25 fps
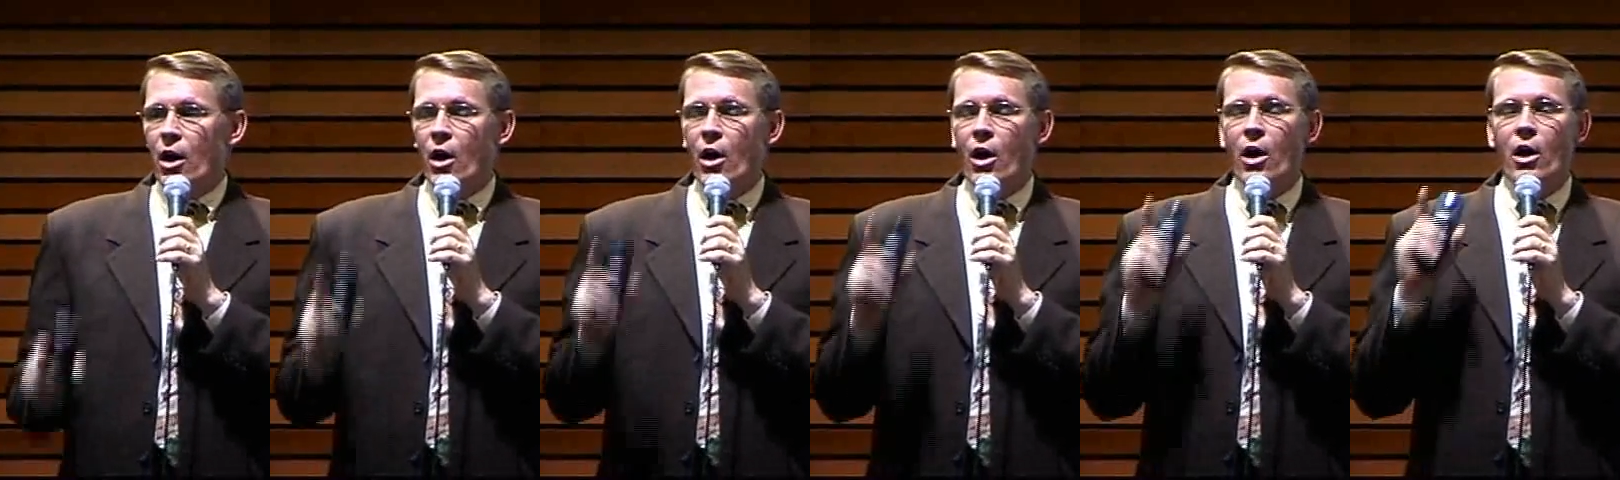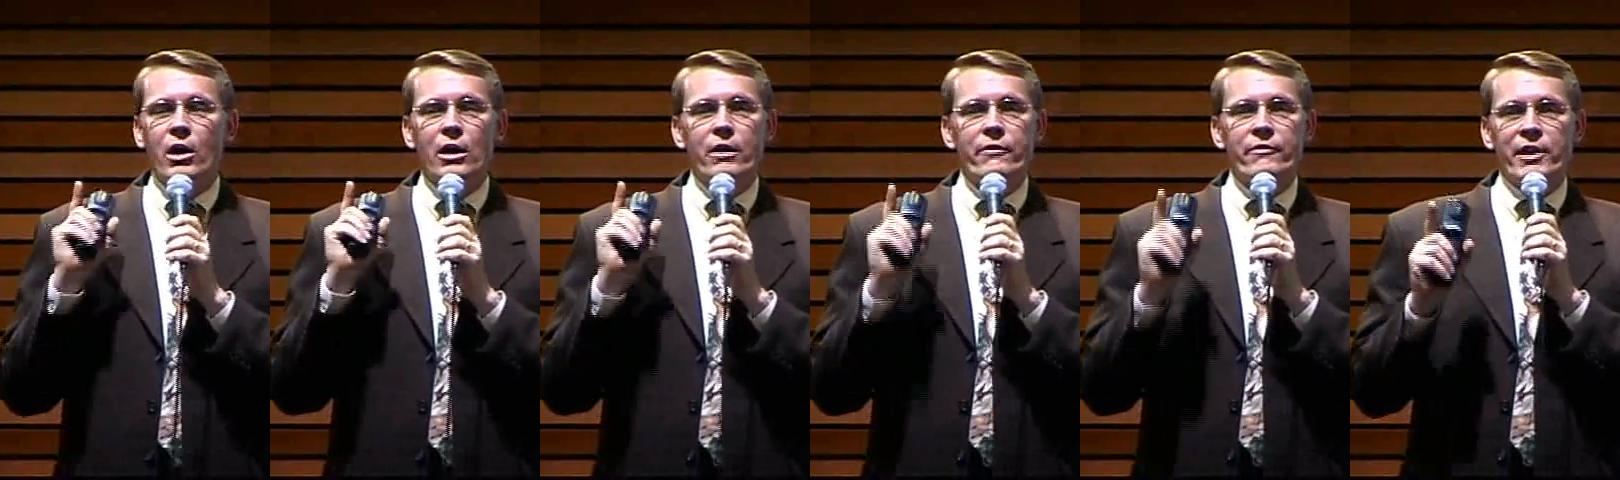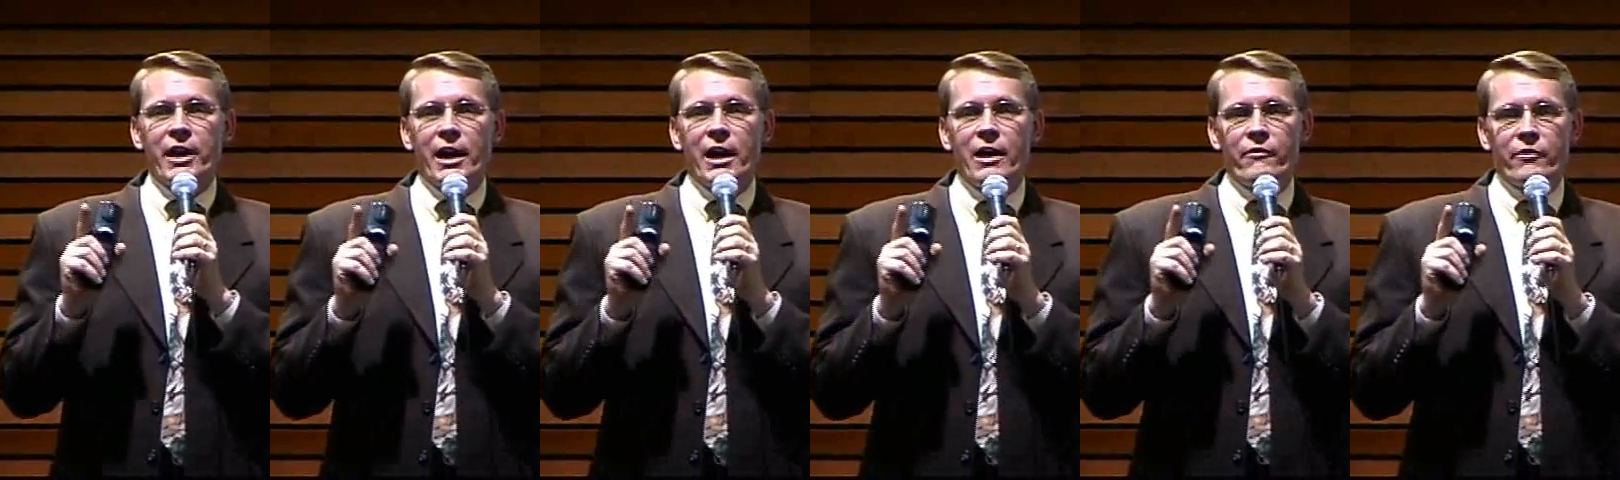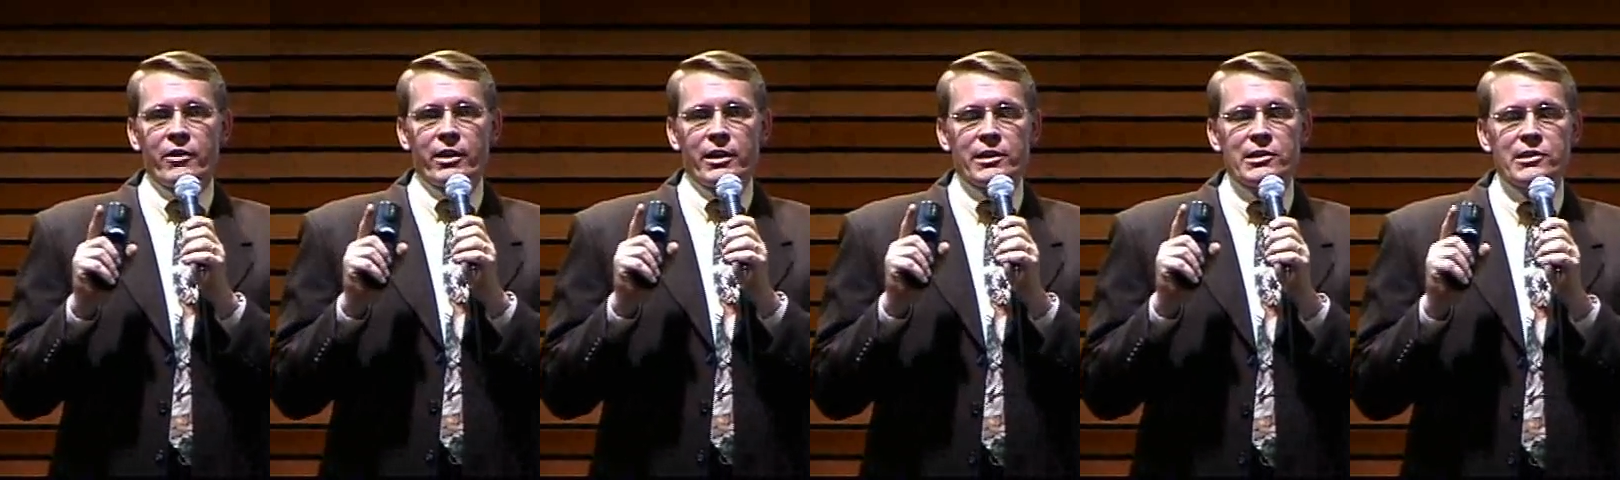all of the
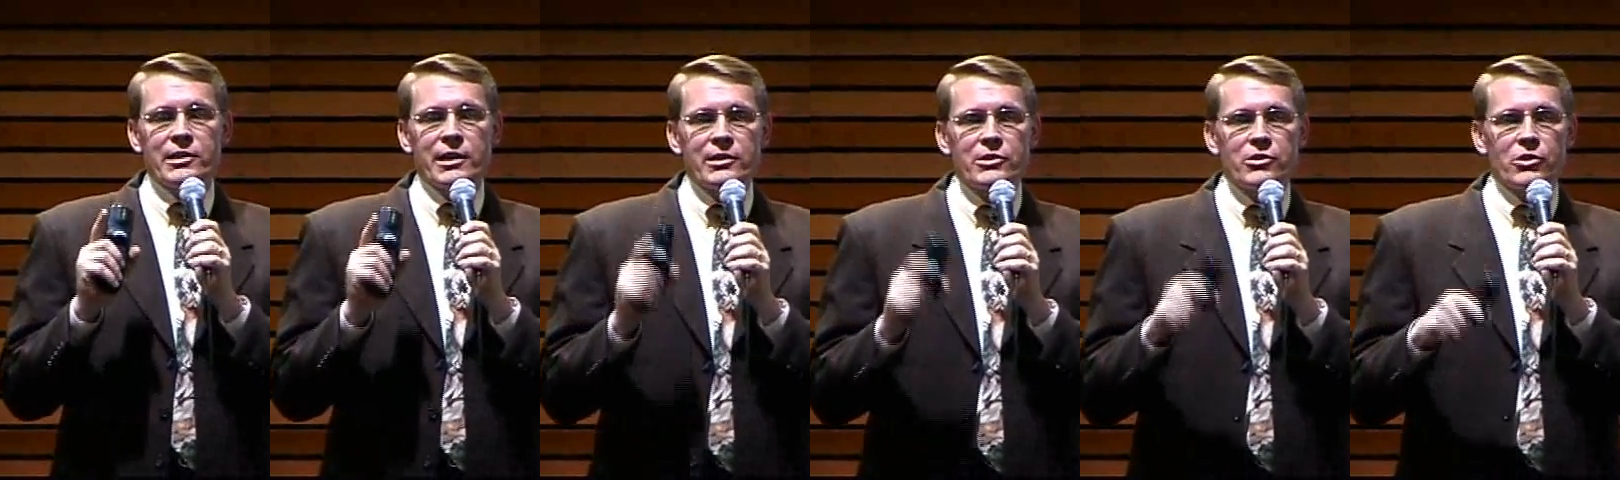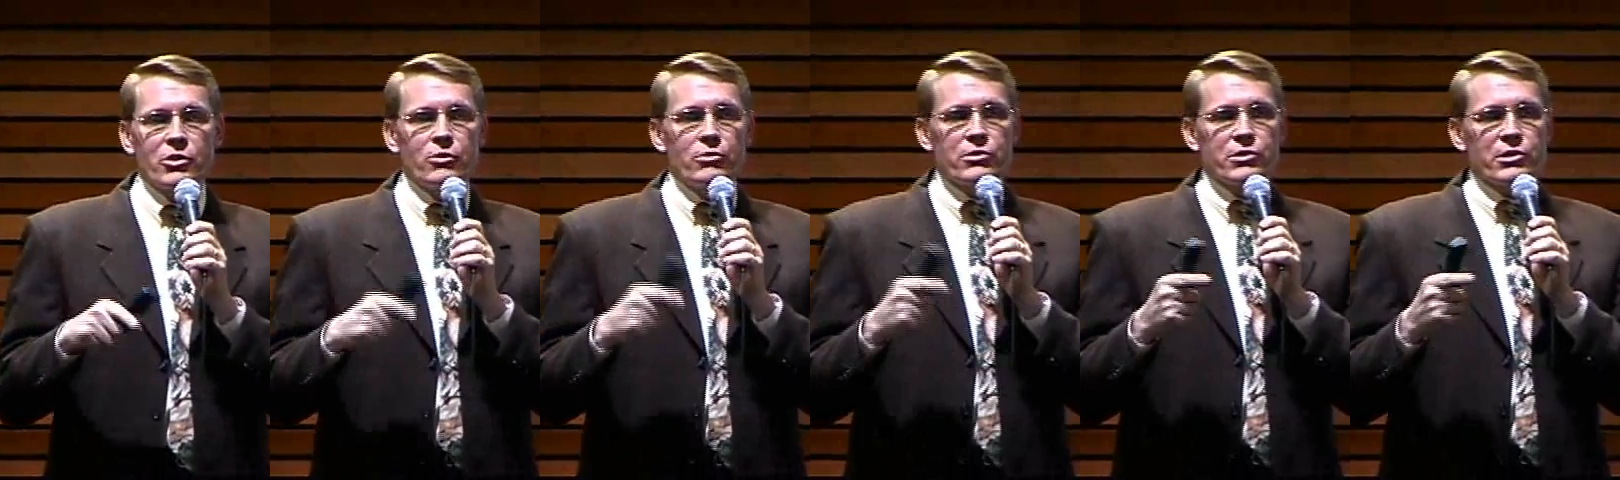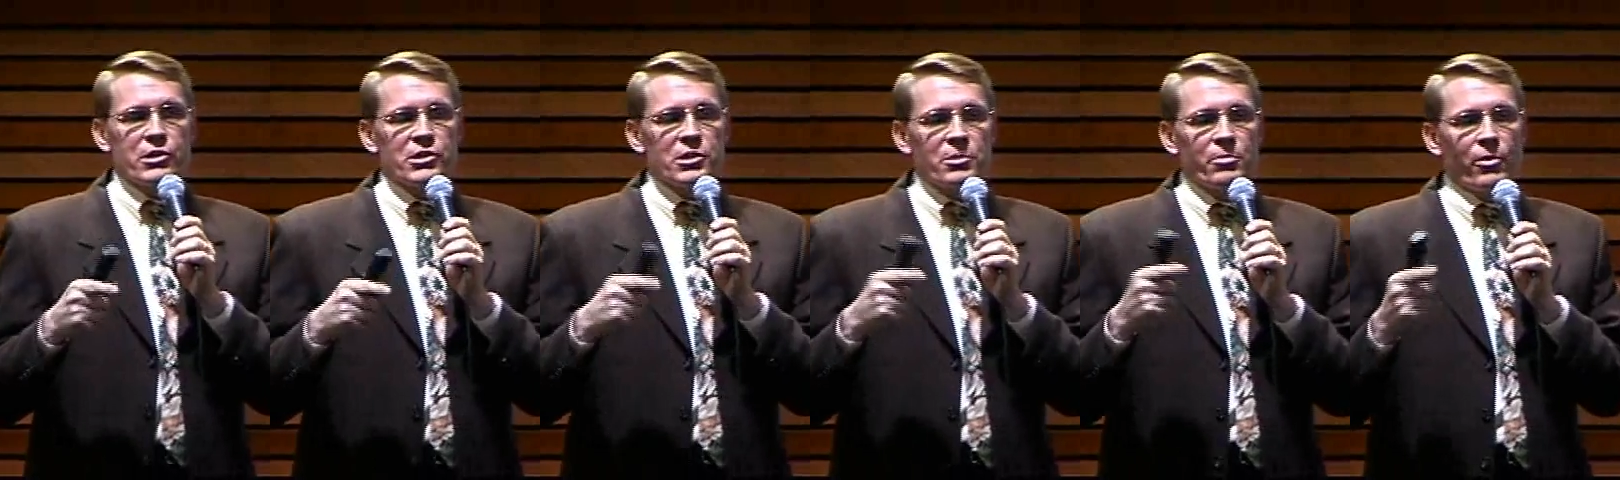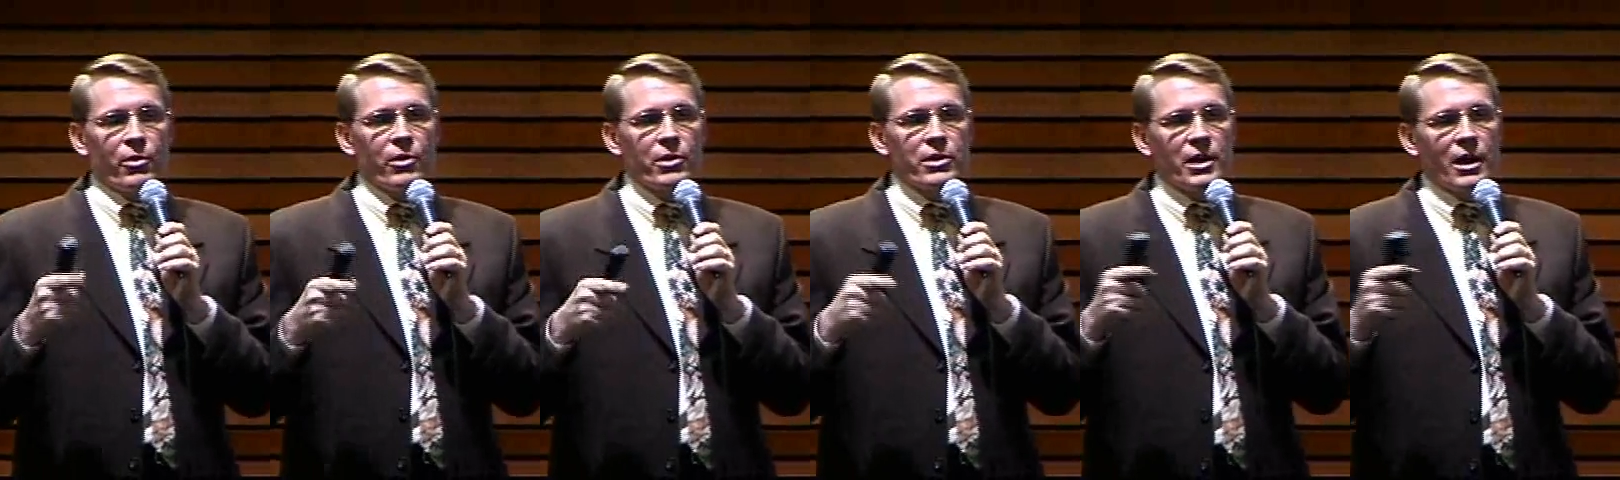evidence that's used to
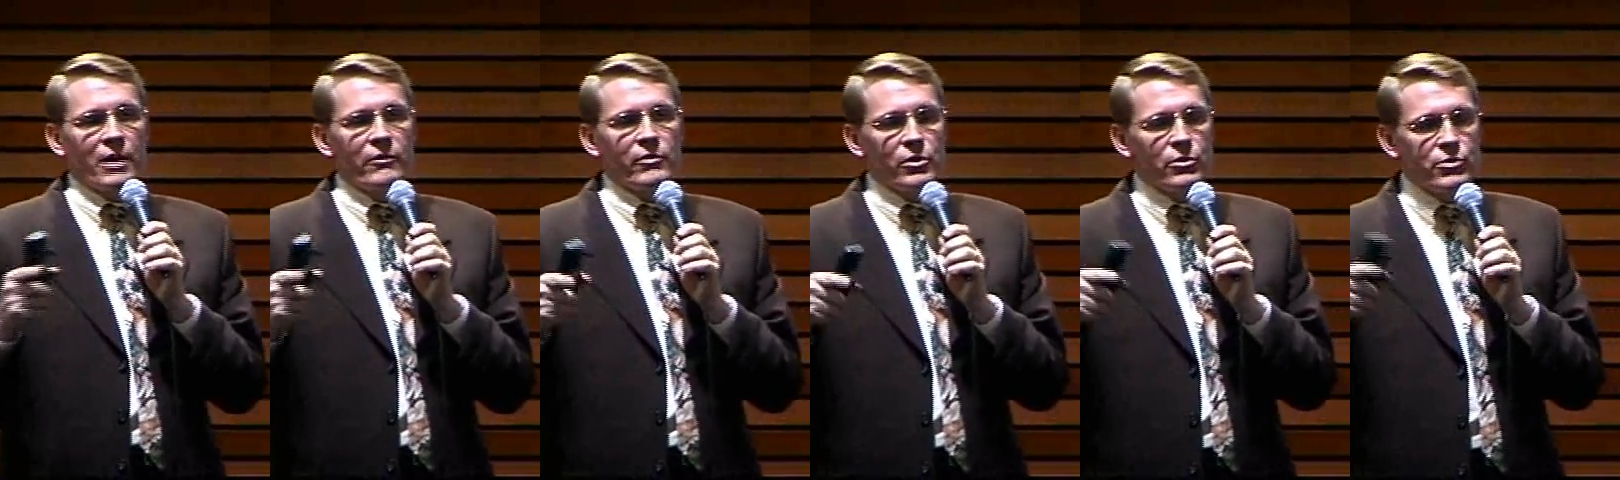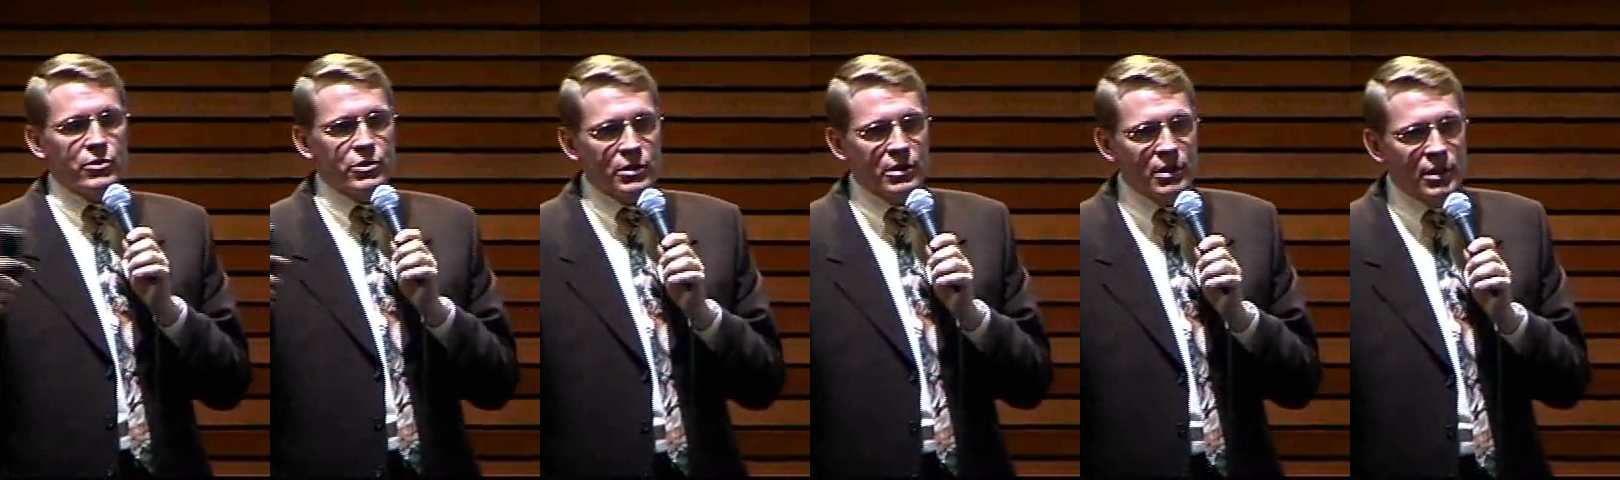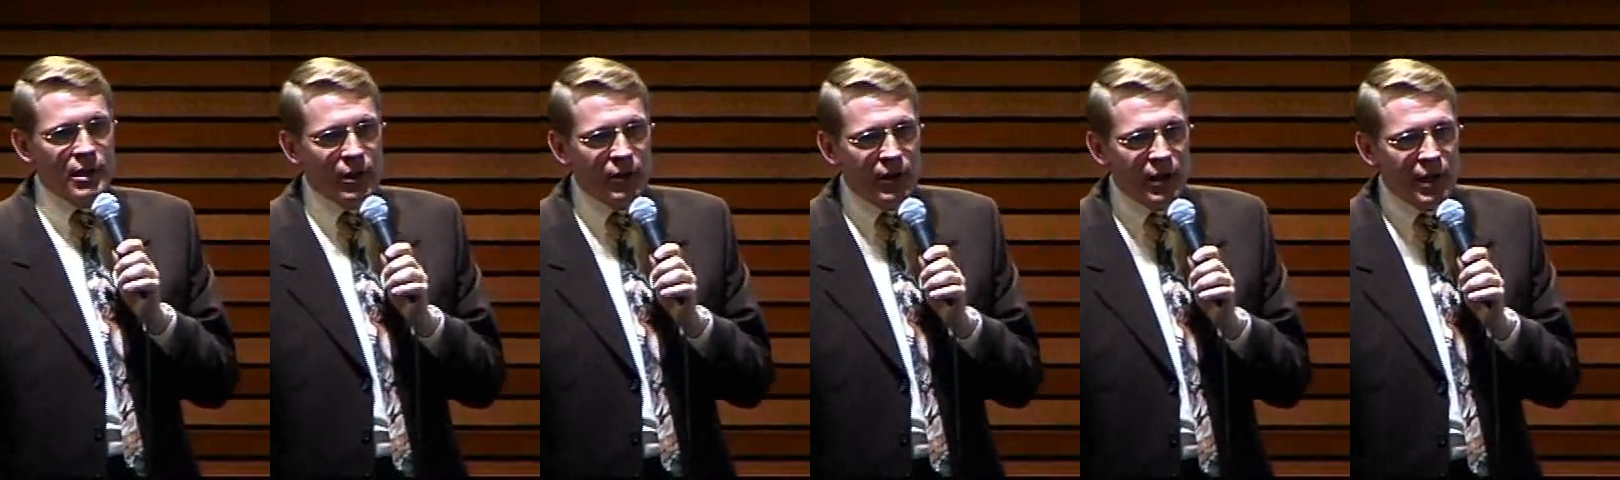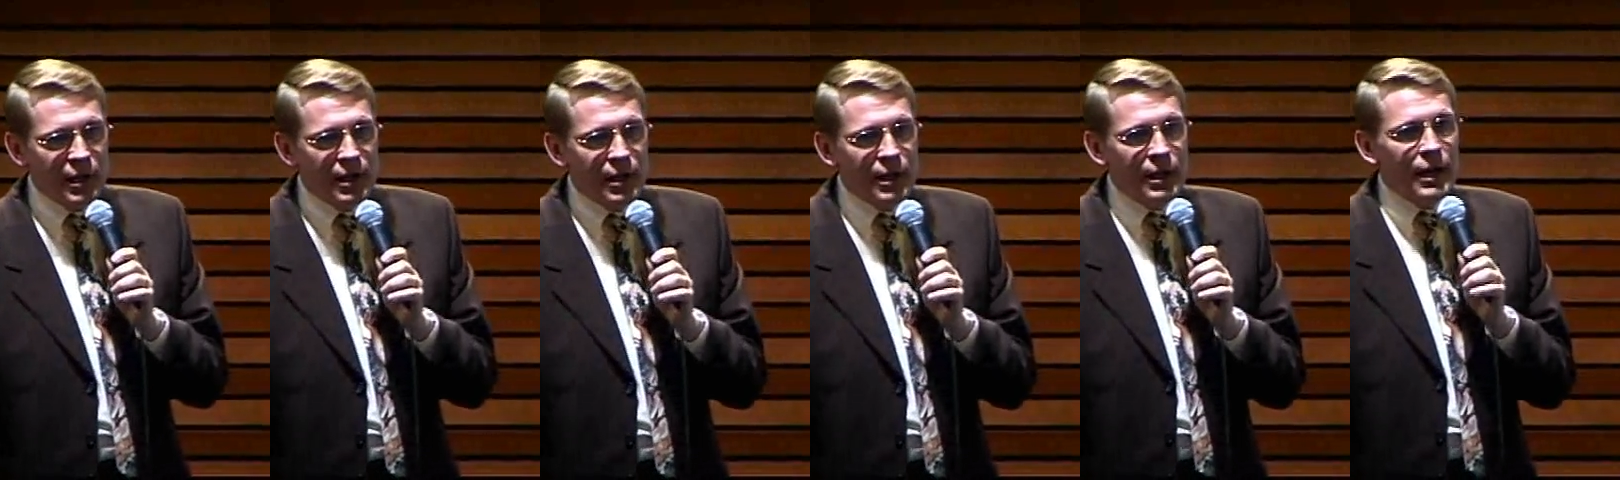support the evolution
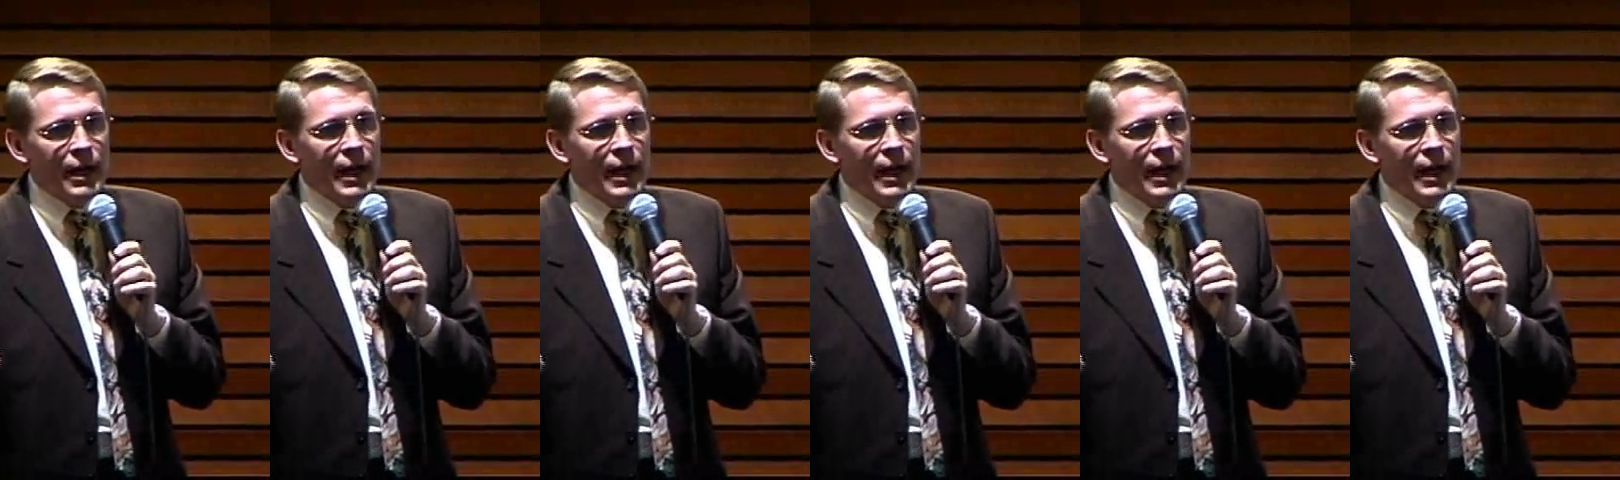theory